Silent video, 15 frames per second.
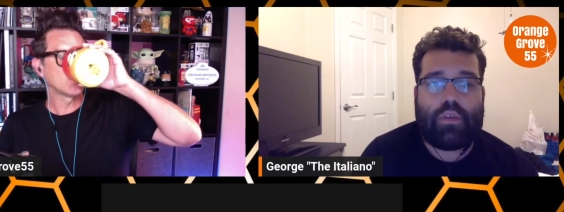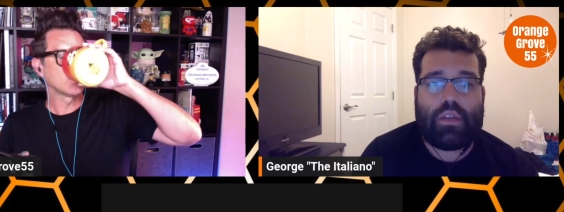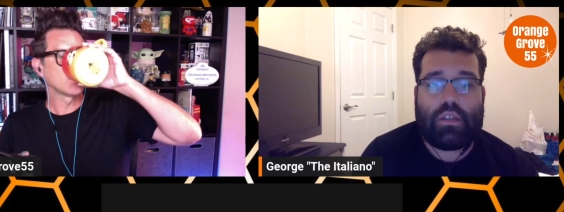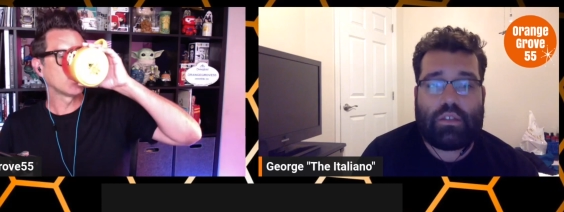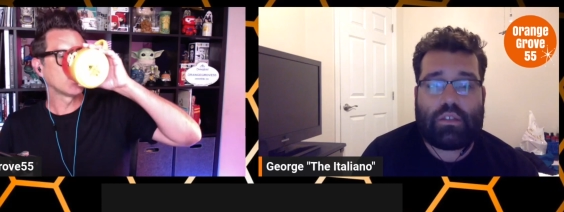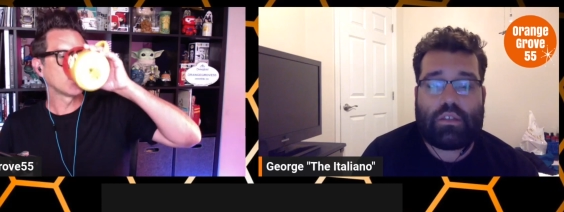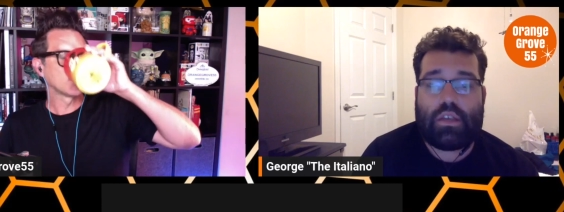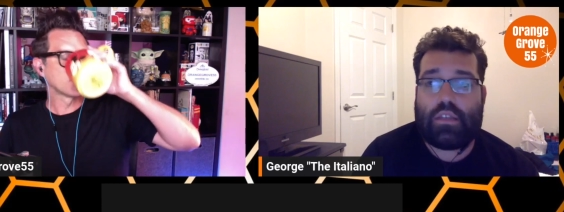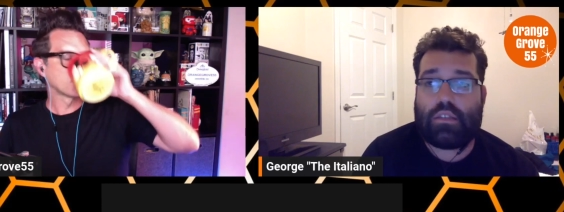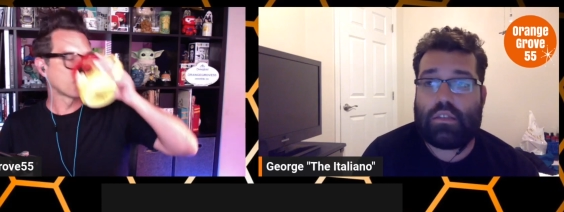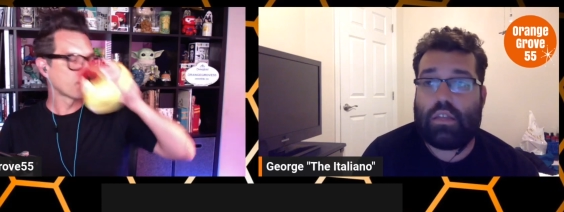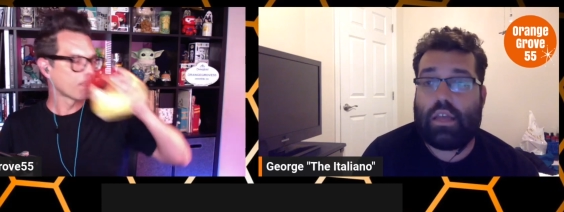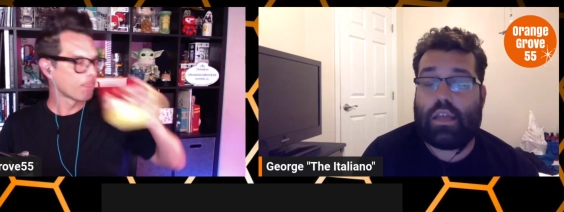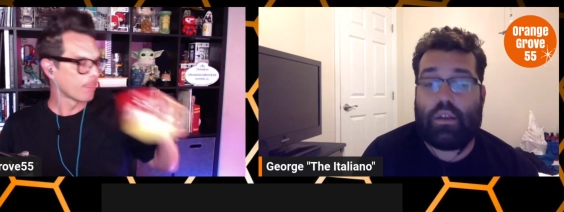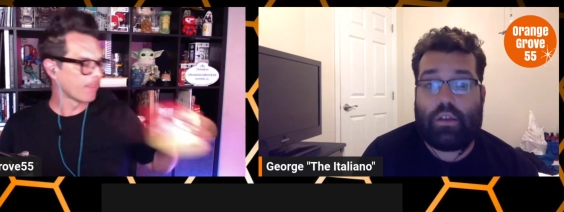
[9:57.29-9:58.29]
Speaker 1: And it's it's
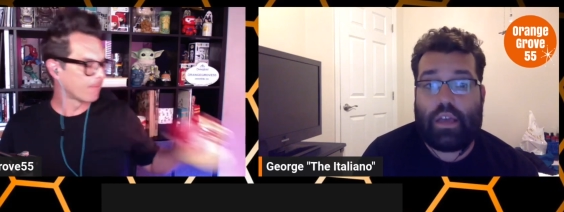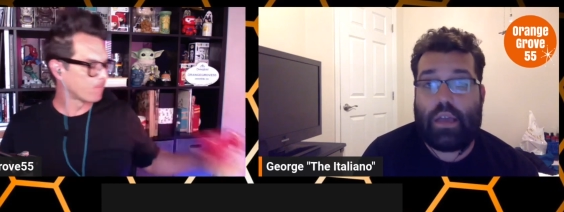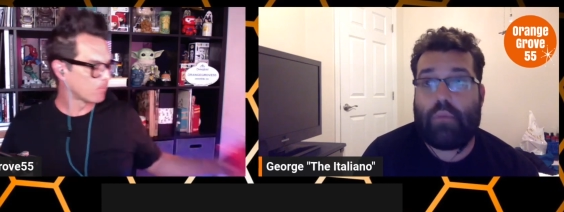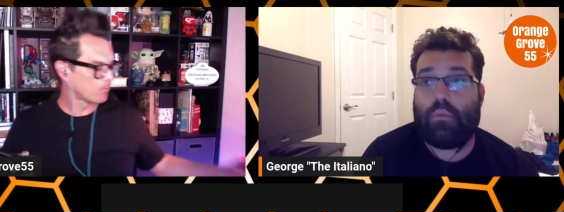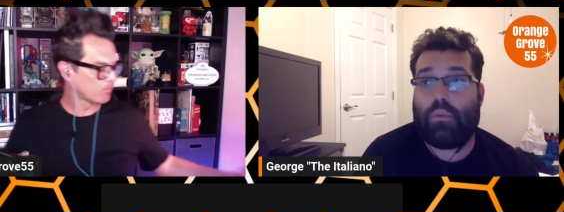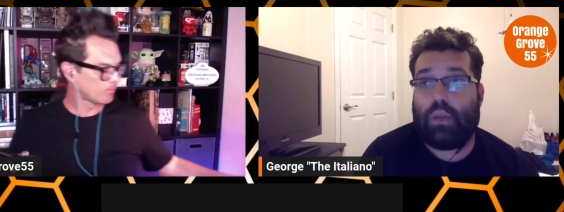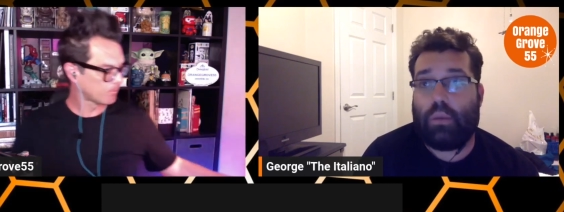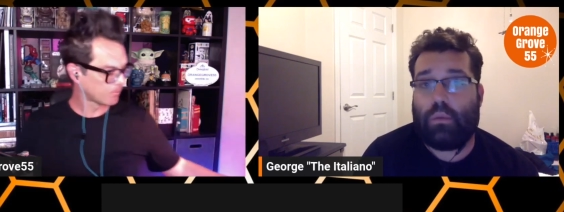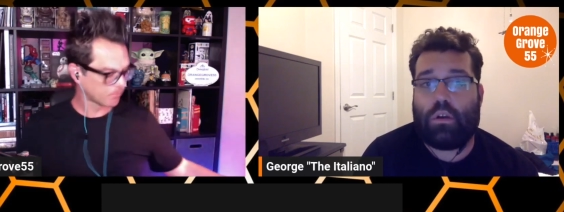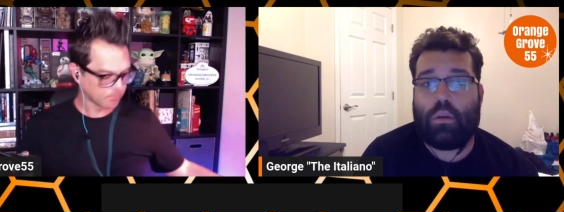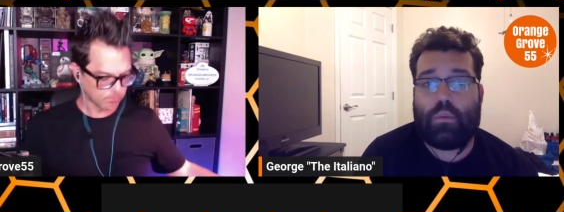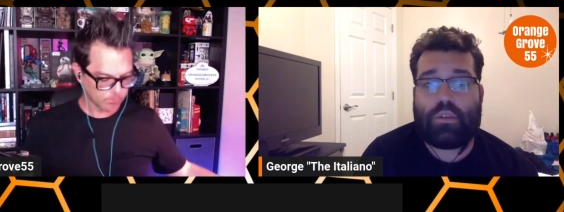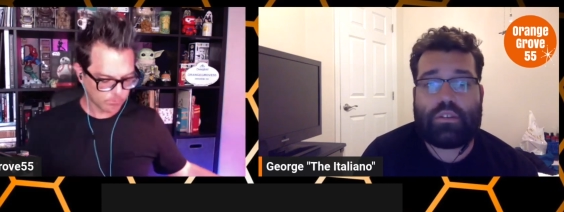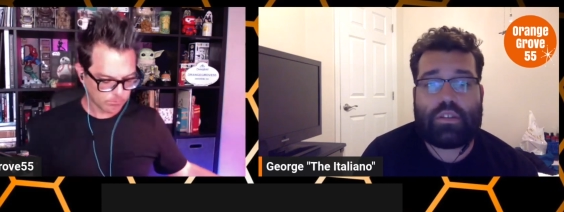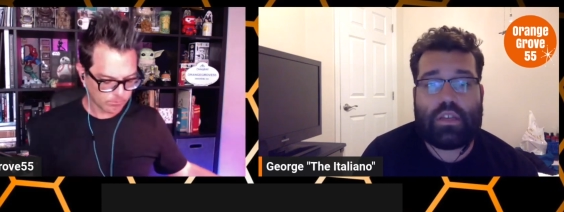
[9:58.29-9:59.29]
like, okay, well, now we're
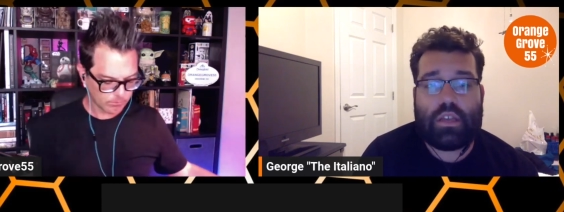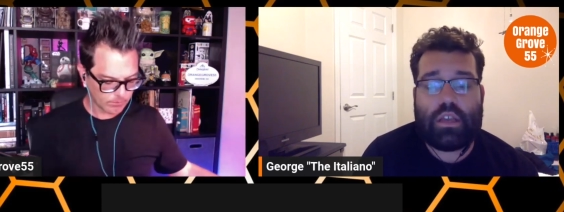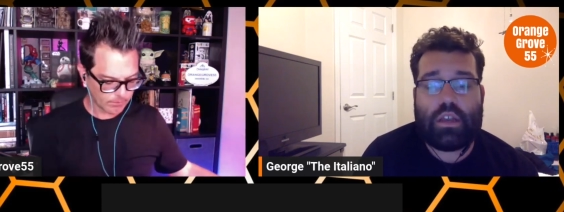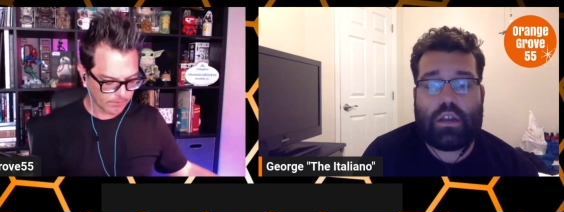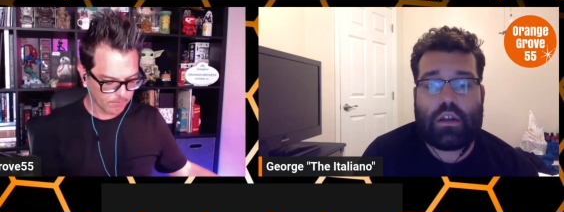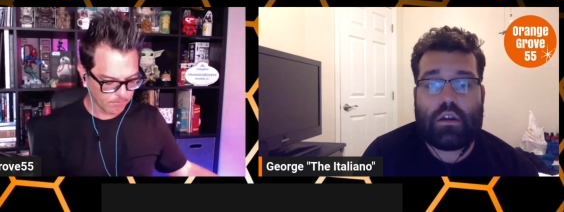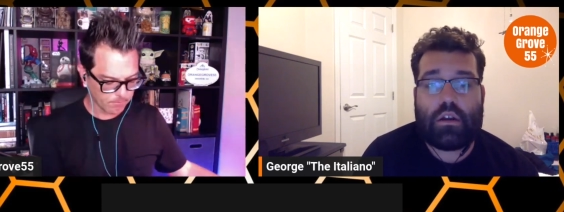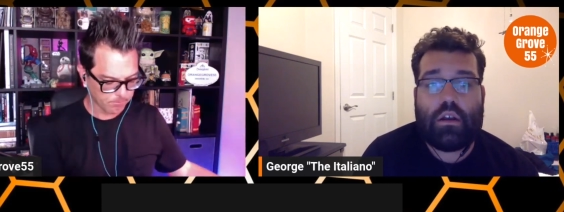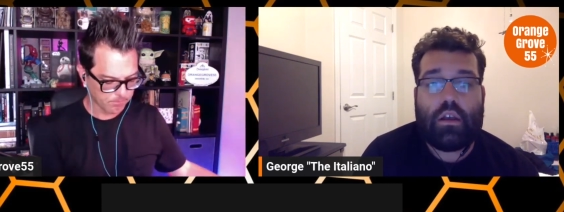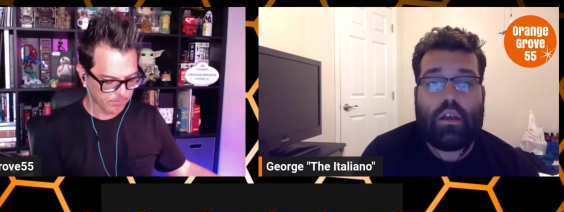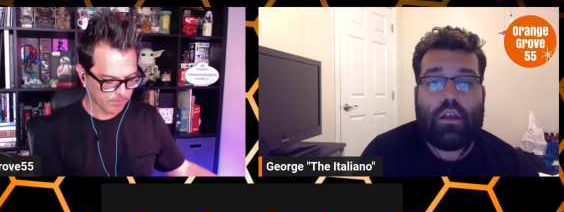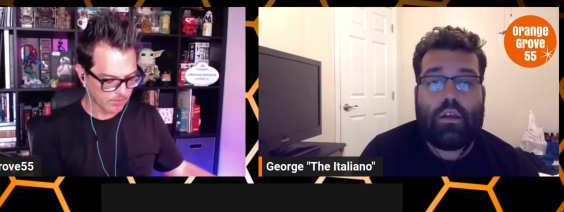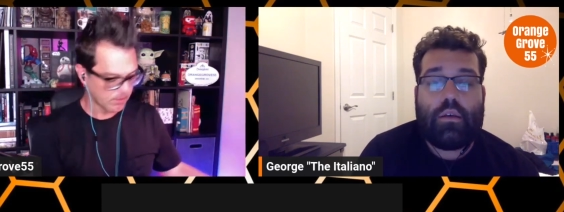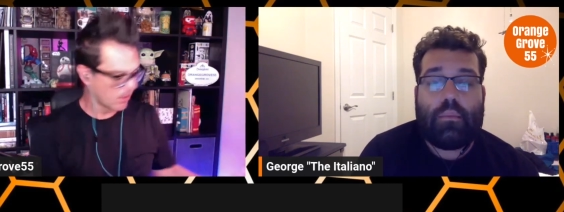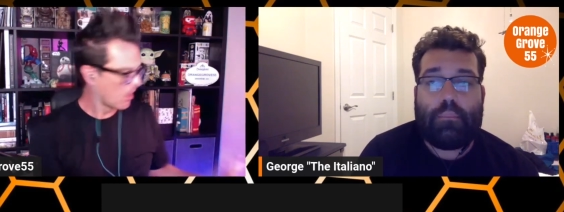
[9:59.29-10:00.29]
almost a year,
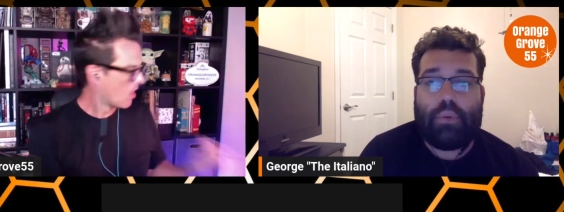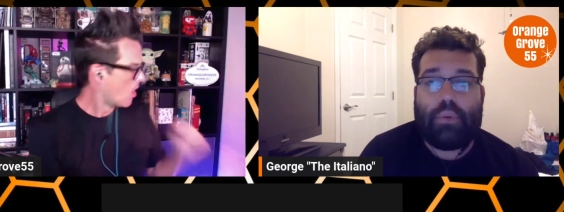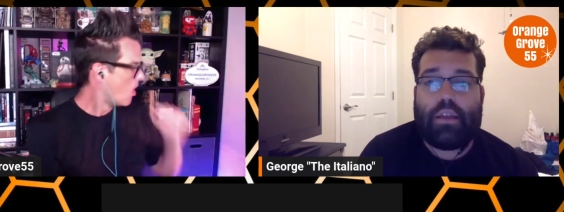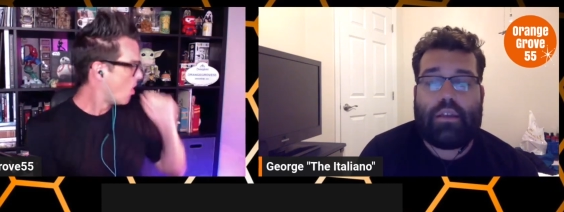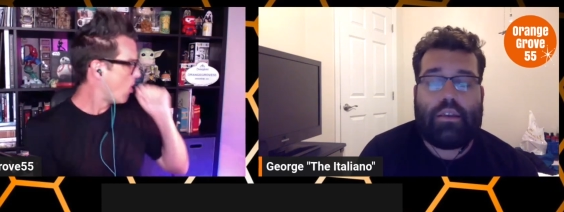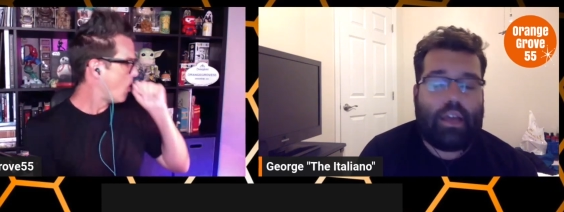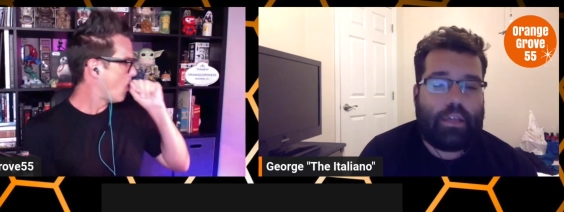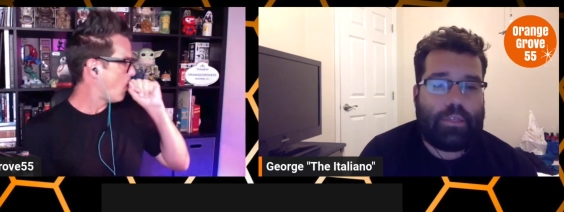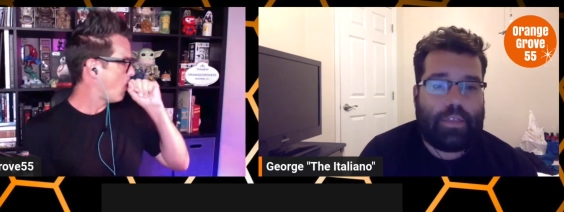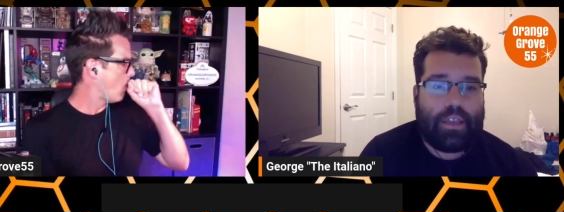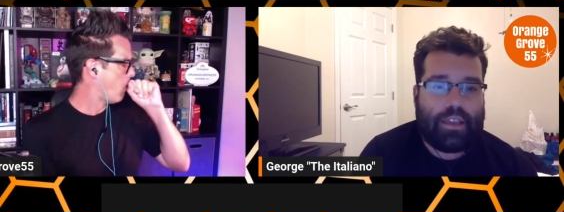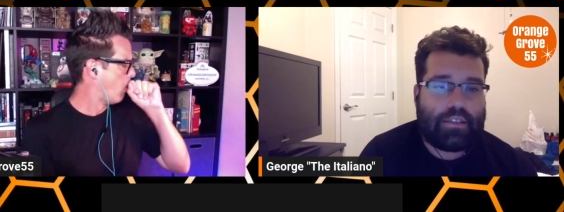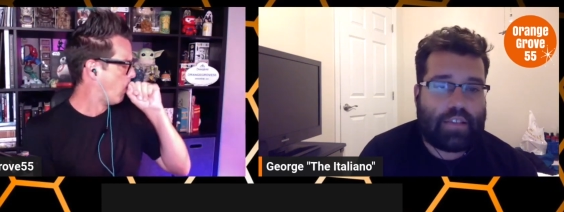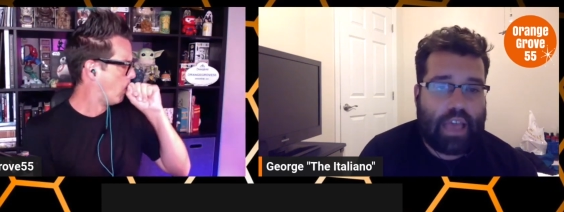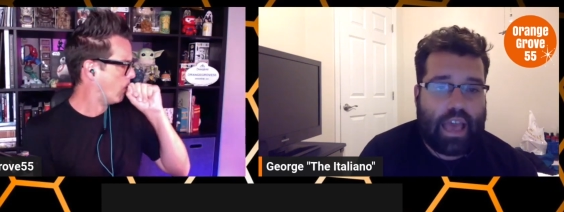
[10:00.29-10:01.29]
but
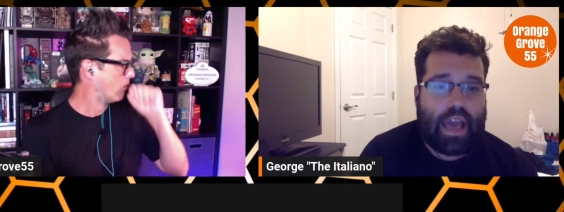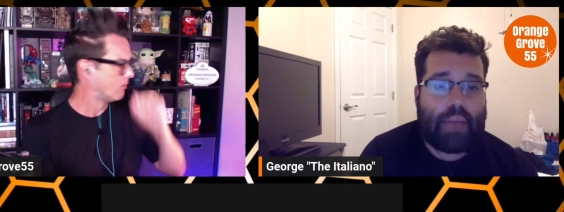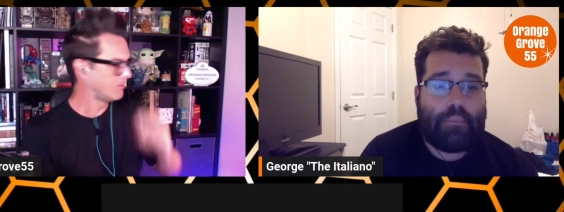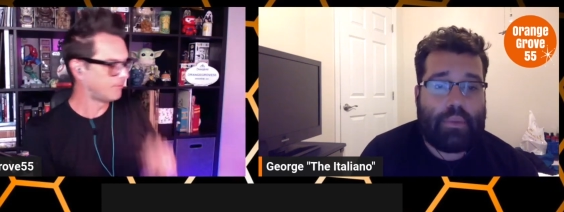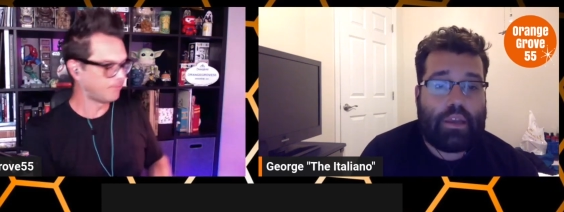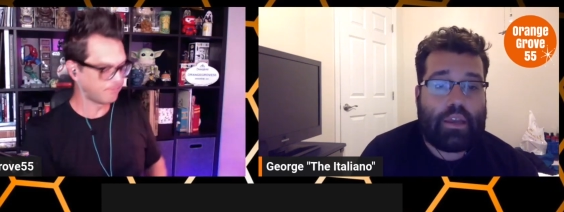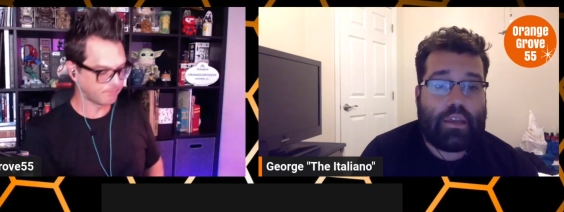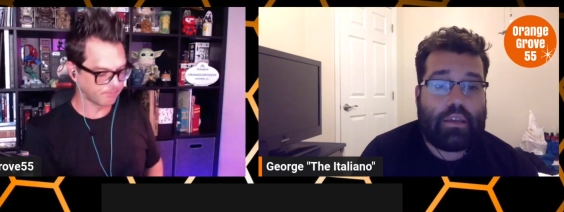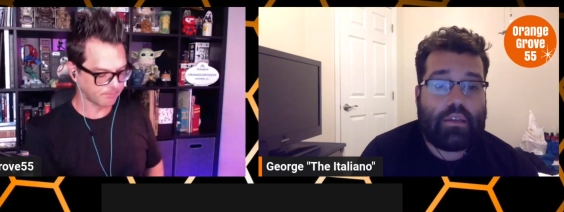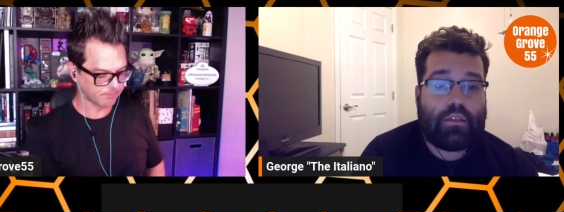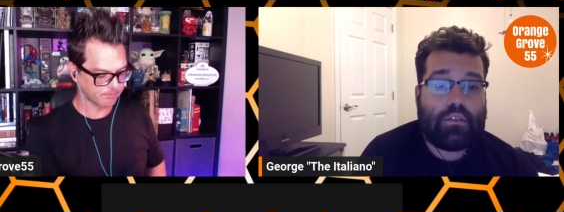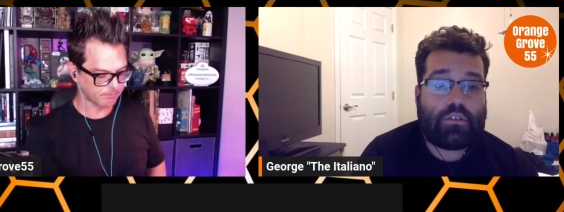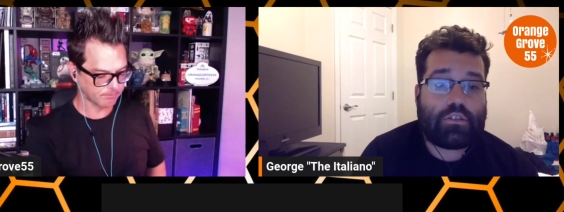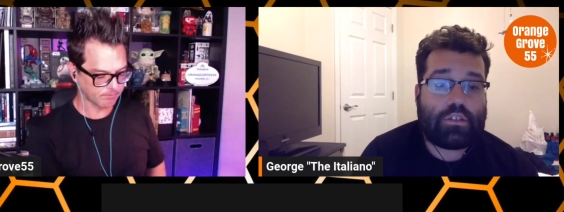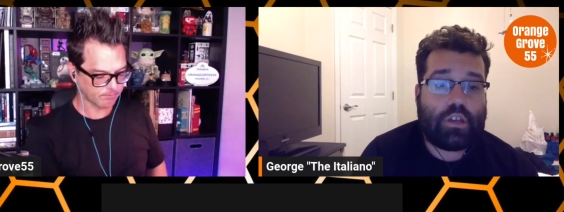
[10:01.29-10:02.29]
nothing is happening.
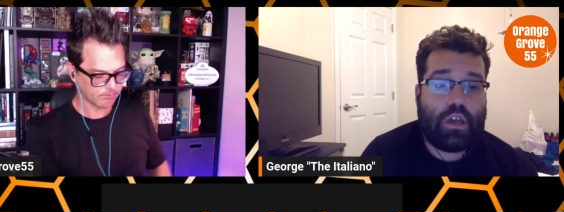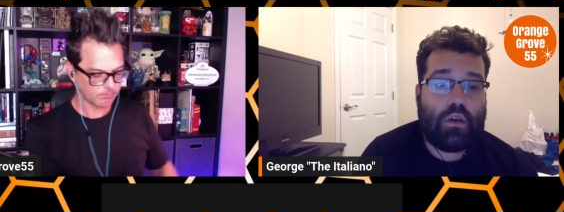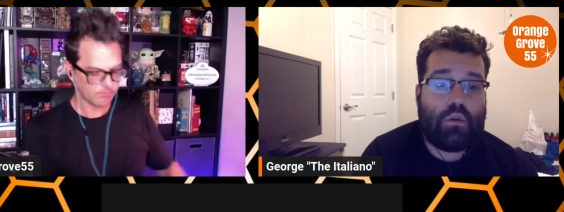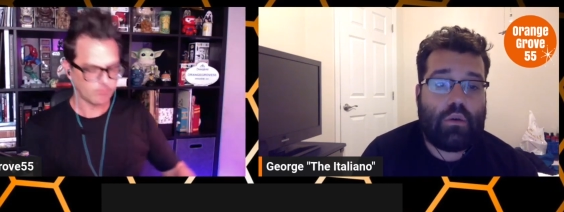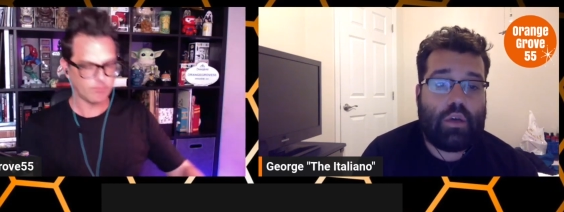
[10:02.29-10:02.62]
So